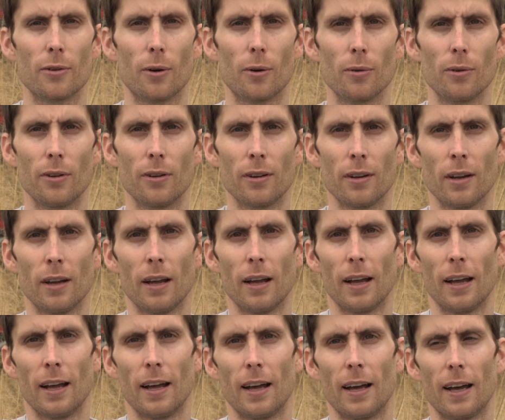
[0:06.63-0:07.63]
old,
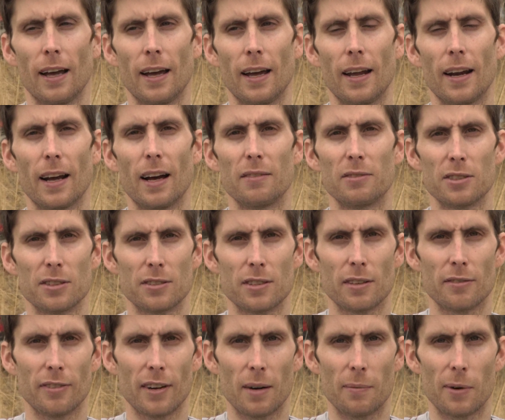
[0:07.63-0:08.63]
and I have
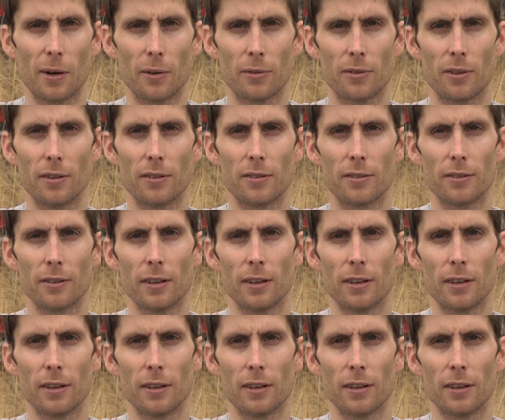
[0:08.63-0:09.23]
cystic fibrosis.